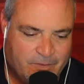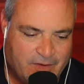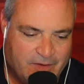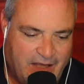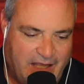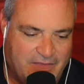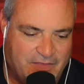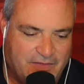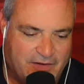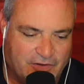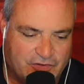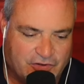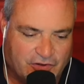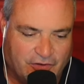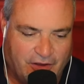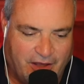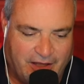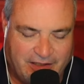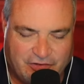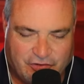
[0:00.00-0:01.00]
And there's a
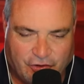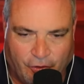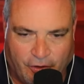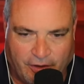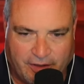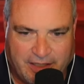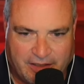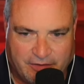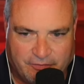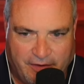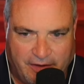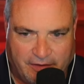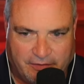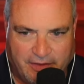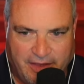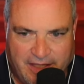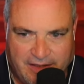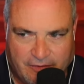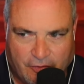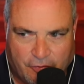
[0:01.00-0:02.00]
lot of talk out of
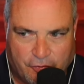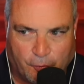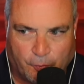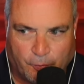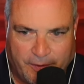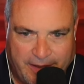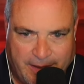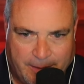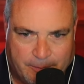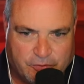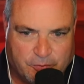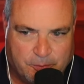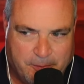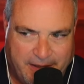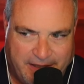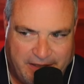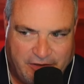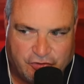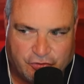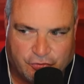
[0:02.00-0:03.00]
L.A. that the Rams
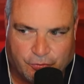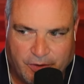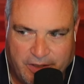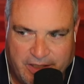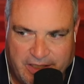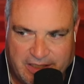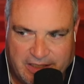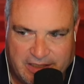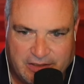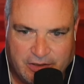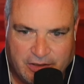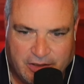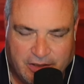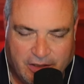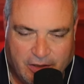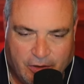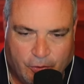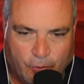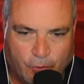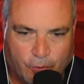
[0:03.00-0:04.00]
may trade
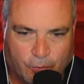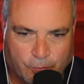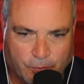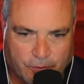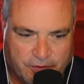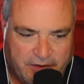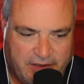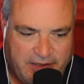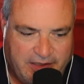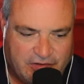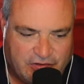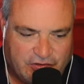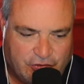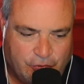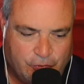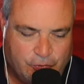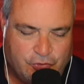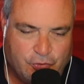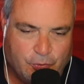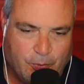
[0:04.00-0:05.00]
or release
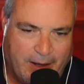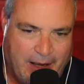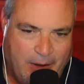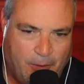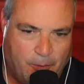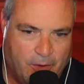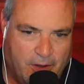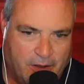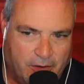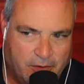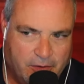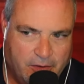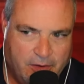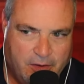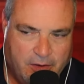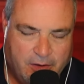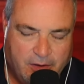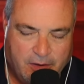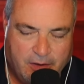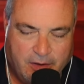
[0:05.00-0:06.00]
Tutu Atwell.
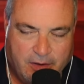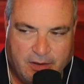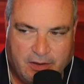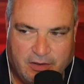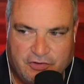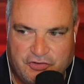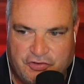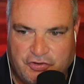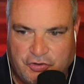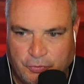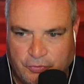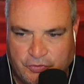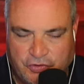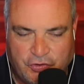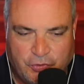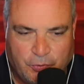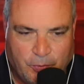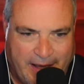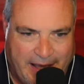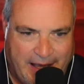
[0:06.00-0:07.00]

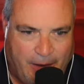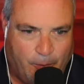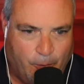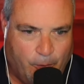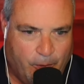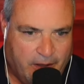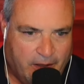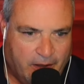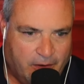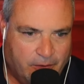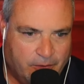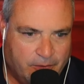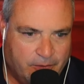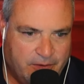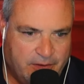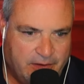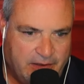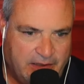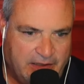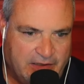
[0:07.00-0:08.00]
Tutu Atwell
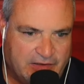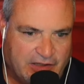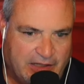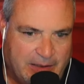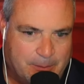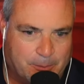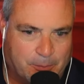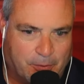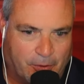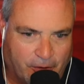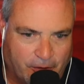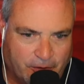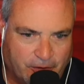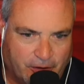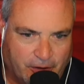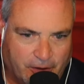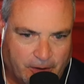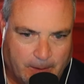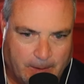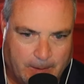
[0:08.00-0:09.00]
is a
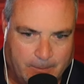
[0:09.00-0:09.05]
burner.